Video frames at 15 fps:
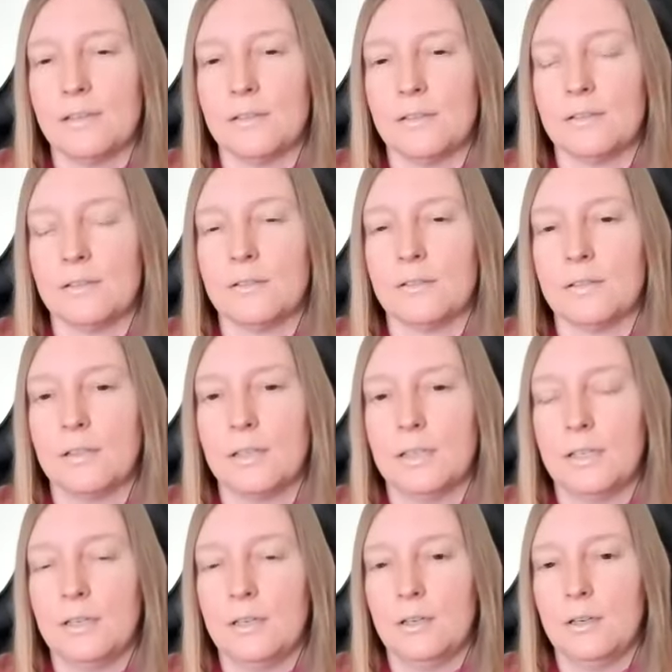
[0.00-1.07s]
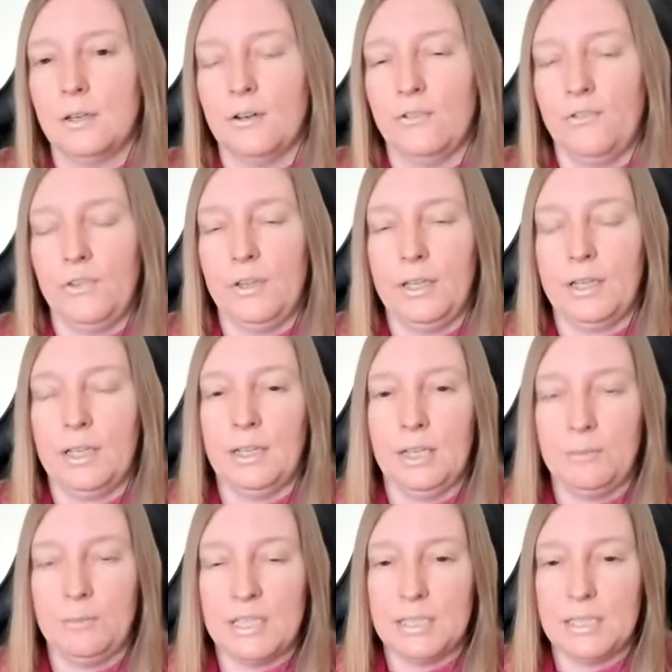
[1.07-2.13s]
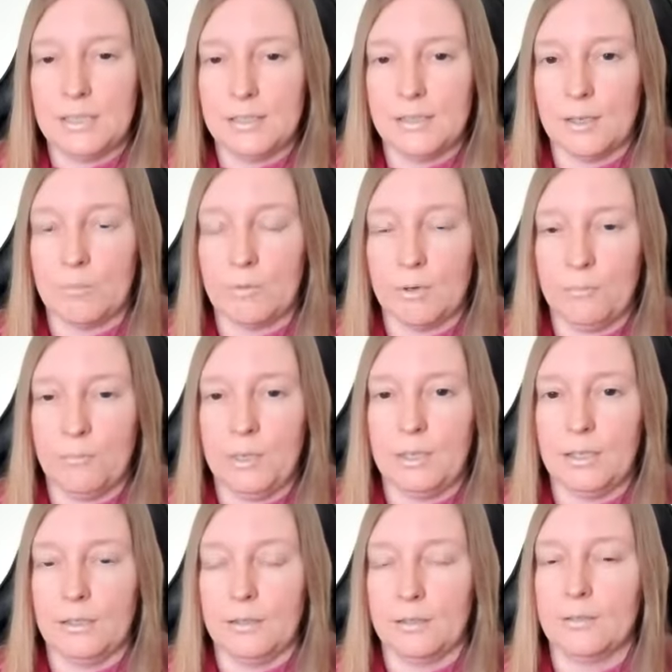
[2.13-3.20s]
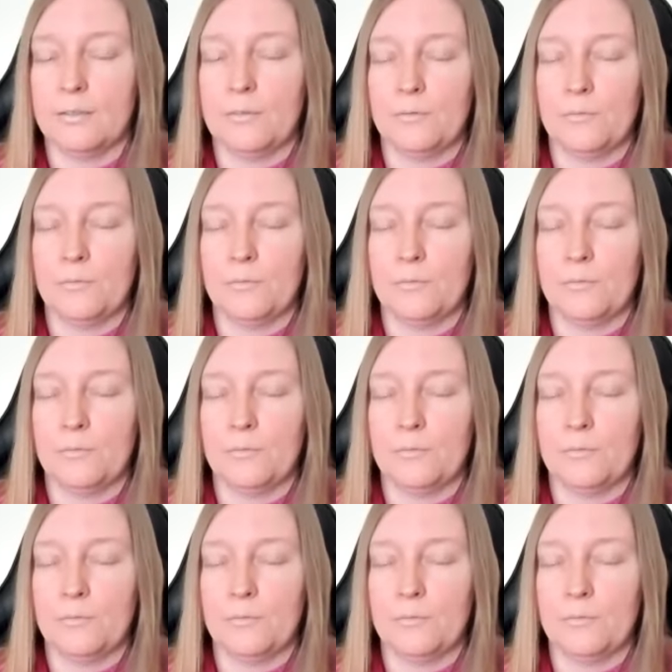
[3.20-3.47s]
essence of feeling a limited separate being.